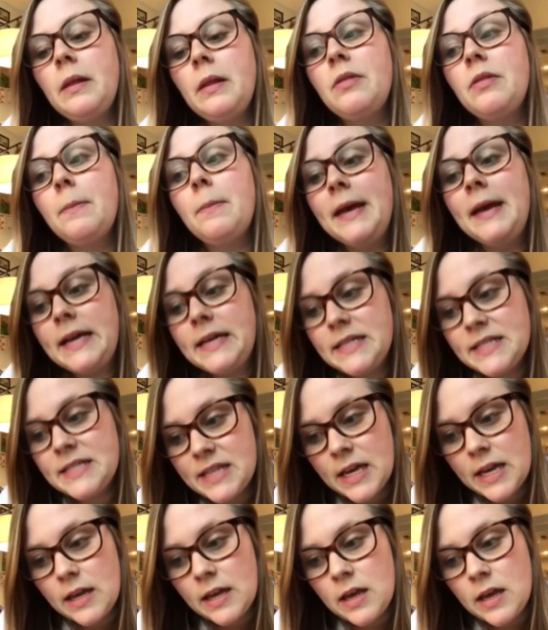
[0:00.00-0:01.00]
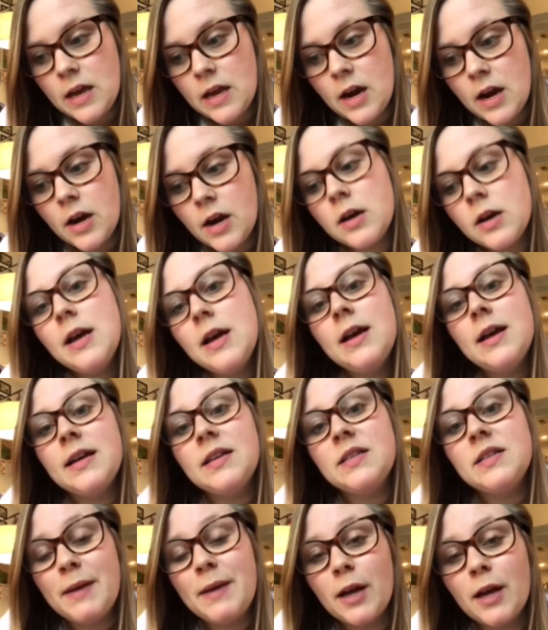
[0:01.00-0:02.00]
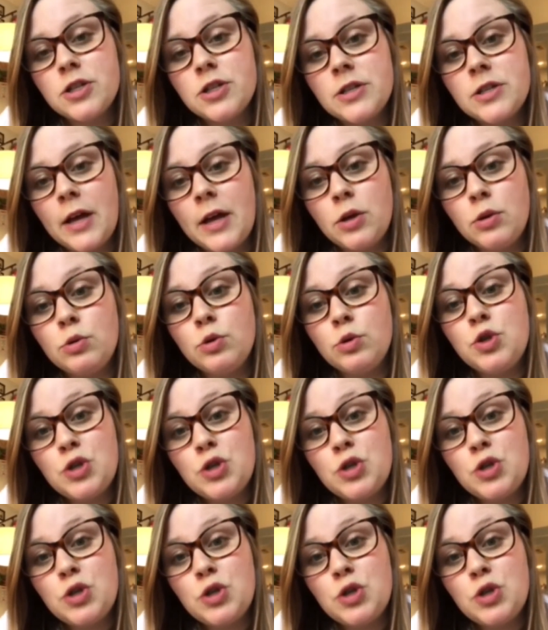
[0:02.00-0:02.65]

The biggest thing here is make sure that you